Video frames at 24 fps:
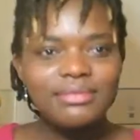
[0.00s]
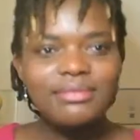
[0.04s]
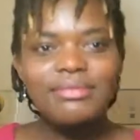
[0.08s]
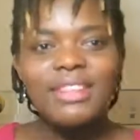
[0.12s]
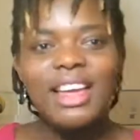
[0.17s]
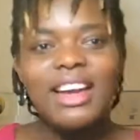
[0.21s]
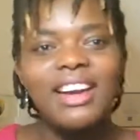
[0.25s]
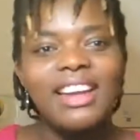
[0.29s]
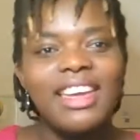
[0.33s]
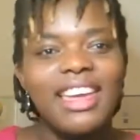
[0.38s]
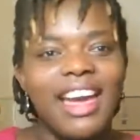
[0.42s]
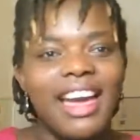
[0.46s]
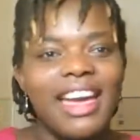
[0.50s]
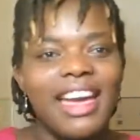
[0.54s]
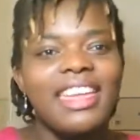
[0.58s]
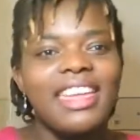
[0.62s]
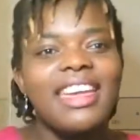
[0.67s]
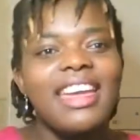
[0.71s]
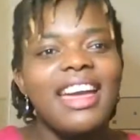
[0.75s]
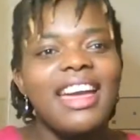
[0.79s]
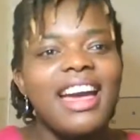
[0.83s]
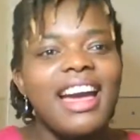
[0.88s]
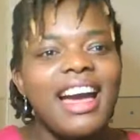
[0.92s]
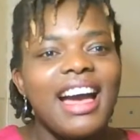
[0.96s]
Okay,
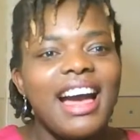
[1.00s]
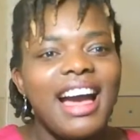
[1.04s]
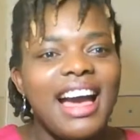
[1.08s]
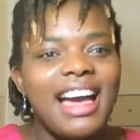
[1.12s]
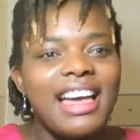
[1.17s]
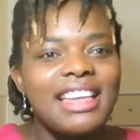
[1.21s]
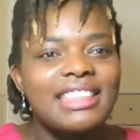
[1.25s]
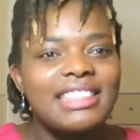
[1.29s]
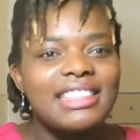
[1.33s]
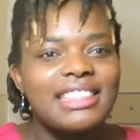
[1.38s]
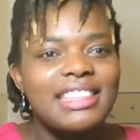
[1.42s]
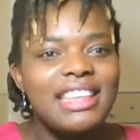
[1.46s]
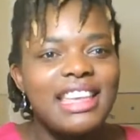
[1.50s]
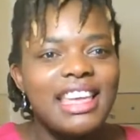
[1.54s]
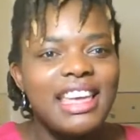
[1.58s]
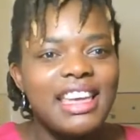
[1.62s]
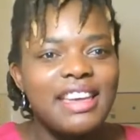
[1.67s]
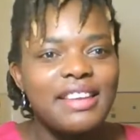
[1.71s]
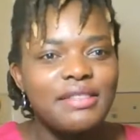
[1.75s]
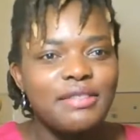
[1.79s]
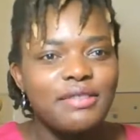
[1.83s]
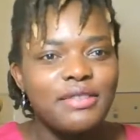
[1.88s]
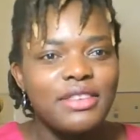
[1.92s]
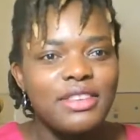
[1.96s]
I see
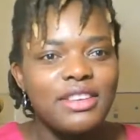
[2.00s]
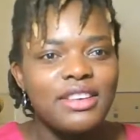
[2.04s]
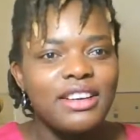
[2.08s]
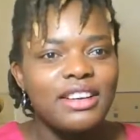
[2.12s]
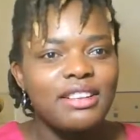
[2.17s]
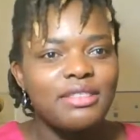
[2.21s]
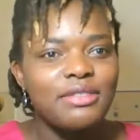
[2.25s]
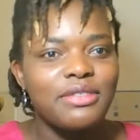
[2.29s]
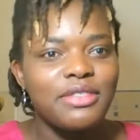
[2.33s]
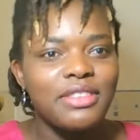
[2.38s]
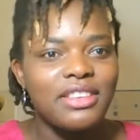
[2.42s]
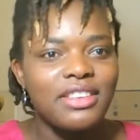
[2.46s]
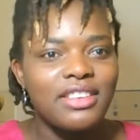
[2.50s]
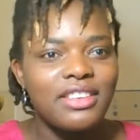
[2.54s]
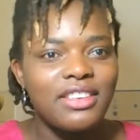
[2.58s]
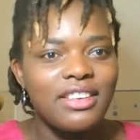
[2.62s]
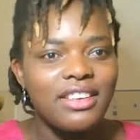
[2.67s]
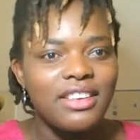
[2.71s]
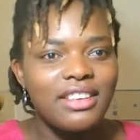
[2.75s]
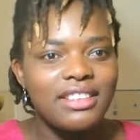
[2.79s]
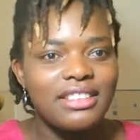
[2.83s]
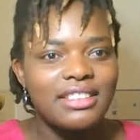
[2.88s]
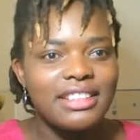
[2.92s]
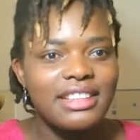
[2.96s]
a few of you
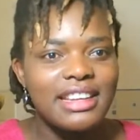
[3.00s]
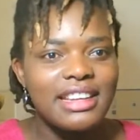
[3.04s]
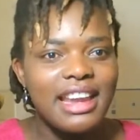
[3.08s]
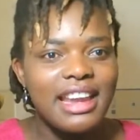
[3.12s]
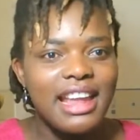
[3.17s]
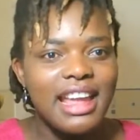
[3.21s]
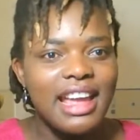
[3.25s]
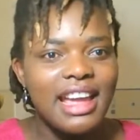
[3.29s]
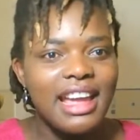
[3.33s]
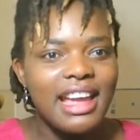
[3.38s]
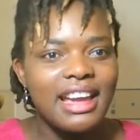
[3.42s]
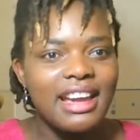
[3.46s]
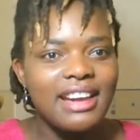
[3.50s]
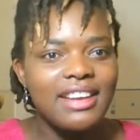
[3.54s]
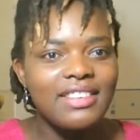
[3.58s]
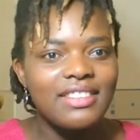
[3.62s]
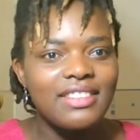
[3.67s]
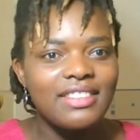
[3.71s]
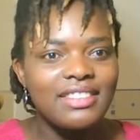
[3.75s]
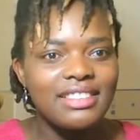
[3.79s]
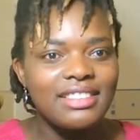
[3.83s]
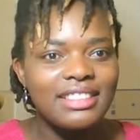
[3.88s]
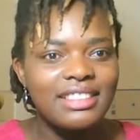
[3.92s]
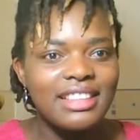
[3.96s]
on now.
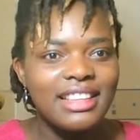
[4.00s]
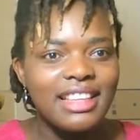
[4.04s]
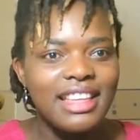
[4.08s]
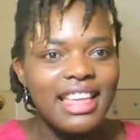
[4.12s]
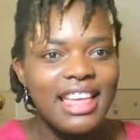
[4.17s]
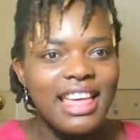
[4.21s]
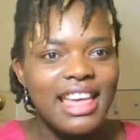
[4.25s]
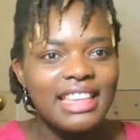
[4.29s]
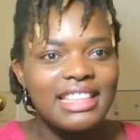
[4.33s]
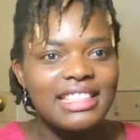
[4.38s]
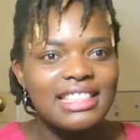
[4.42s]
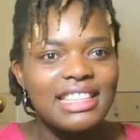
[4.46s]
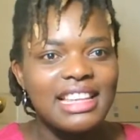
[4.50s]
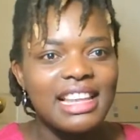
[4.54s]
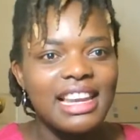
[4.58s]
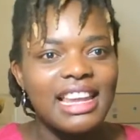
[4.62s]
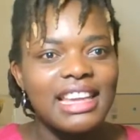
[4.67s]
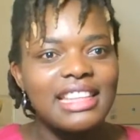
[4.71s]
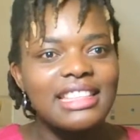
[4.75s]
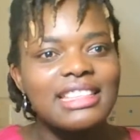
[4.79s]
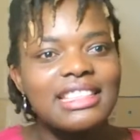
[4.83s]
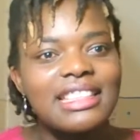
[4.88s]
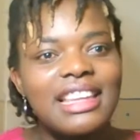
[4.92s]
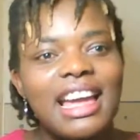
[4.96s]

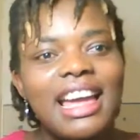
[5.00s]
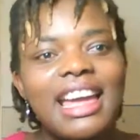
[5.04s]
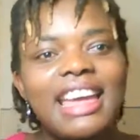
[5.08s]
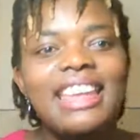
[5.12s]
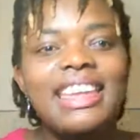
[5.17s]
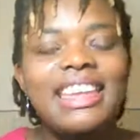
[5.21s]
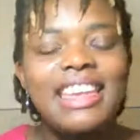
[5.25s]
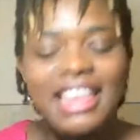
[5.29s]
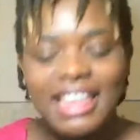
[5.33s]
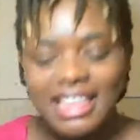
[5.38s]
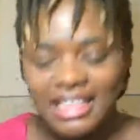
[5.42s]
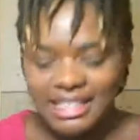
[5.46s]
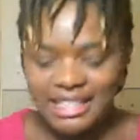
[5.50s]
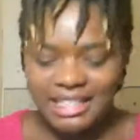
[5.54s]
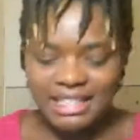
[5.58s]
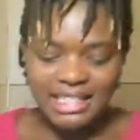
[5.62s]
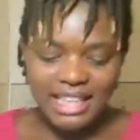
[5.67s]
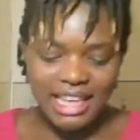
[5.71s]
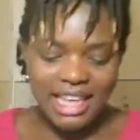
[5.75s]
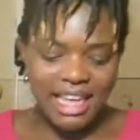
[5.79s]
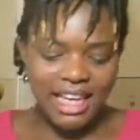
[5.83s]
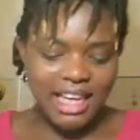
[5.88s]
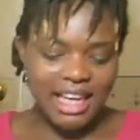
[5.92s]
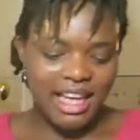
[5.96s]
Excellent.
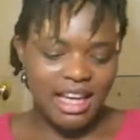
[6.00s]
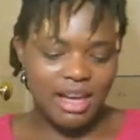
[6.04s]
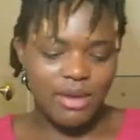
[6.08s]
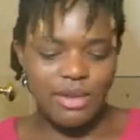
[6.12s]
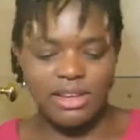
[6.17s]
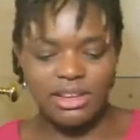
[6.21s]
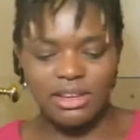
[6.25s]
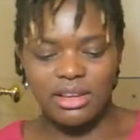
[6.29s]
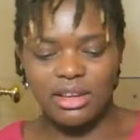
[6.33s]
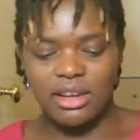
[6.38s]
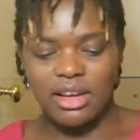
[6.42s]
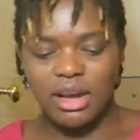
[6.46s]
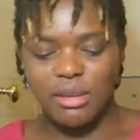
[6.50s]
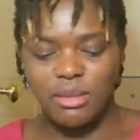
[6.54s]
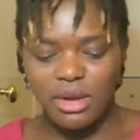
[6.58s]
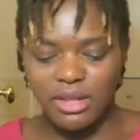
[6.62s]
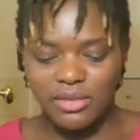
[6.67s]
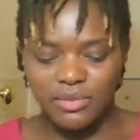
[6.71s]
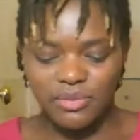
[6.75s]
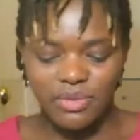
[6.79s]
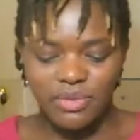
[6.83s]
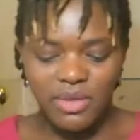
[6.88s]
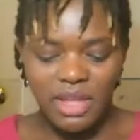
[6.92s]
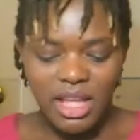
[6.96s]
Say hi when you come
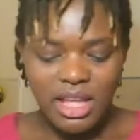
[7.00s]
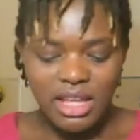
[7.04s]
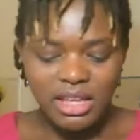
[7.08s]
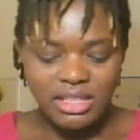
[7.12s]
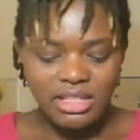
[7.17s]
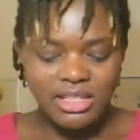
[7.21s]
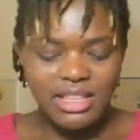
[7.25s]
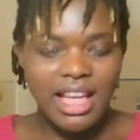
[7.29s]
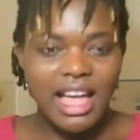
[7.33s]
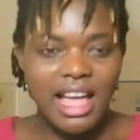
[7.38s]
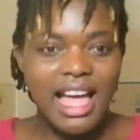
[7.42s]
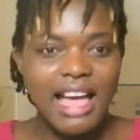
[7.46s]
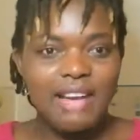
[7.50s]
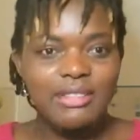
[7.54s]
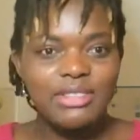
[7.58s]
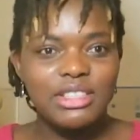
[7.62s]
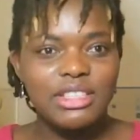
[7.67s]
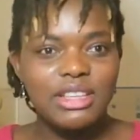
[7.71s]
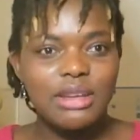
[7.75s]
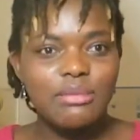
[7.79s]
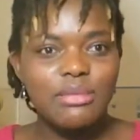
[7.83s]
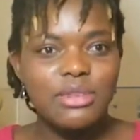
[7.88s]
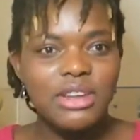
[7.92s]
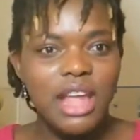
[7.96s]
on. So I have
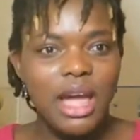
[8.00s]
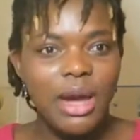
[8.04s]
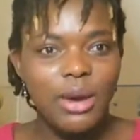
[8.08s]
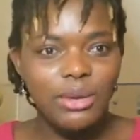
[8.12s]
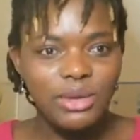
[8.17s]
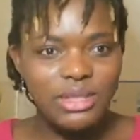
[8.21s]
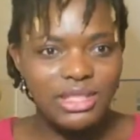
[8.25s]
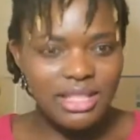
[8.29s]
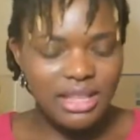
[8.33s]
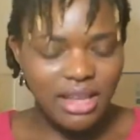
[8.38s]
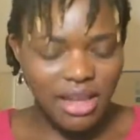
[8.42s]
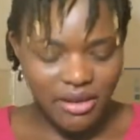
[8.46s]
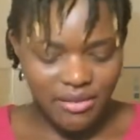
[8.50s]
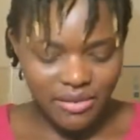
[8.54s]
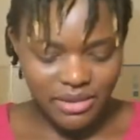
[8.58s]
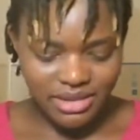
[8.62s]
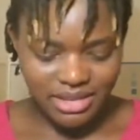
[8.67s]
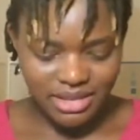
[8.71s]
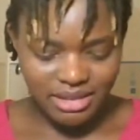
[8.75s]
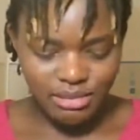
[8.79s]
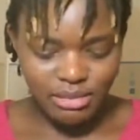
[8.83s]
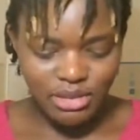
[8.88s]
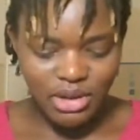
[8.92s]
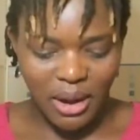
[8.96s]
some notes for
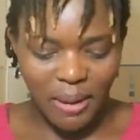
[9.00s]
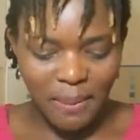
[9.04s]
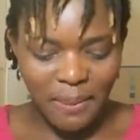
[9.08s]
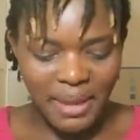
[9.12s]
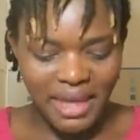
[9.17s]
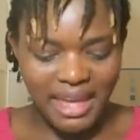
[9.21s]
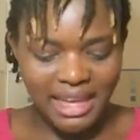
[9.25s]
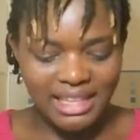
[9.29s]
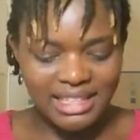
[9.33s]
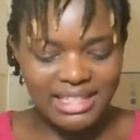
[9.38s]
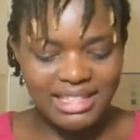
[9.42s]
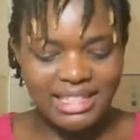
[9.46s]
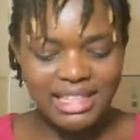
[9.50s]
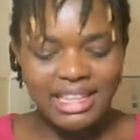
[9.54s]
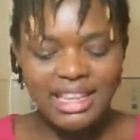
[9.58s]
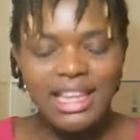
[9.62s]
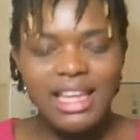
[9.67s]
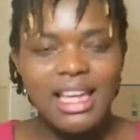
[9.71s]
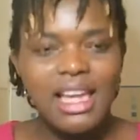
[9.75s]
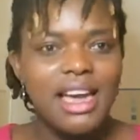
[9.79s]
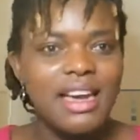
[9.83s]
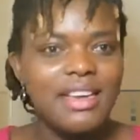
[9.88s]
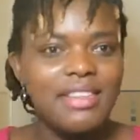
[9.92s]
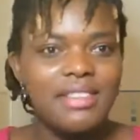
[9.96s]
some topics
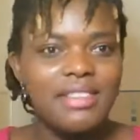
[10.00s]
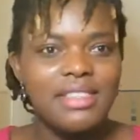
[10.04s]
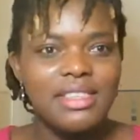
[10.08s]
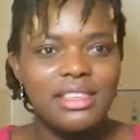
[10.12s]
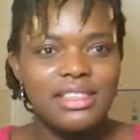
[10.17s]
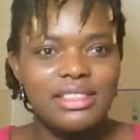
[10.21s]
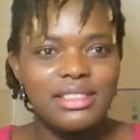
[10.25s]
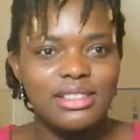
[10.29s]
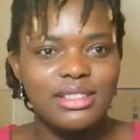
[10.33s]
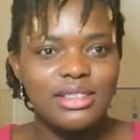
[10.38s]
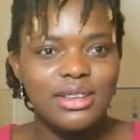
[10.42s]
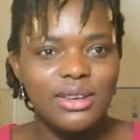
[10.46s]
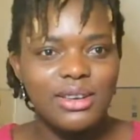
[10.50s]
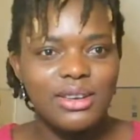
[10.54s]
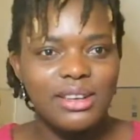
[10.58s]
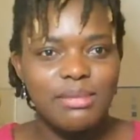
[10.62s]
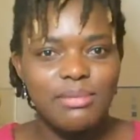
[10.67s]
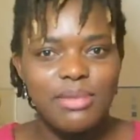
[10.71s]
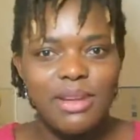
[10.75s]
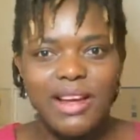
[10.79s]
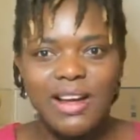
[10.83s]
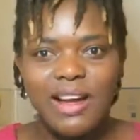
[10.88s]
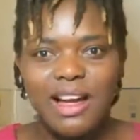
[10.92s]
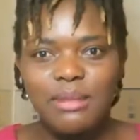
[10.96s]
and things to talk
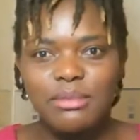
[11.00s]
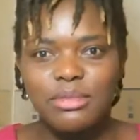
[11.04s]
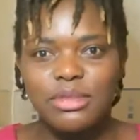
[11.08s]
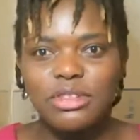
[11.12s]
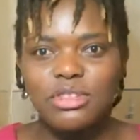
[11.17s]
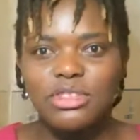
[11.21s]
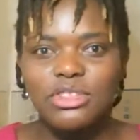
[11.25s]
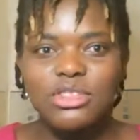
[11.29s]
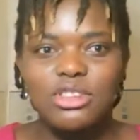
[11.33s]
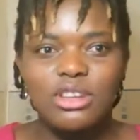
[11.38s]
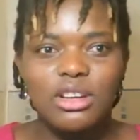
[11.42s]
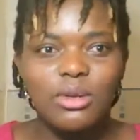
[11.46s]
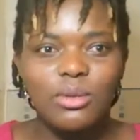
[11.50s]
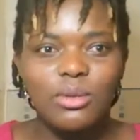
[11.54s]
about. I'm not sure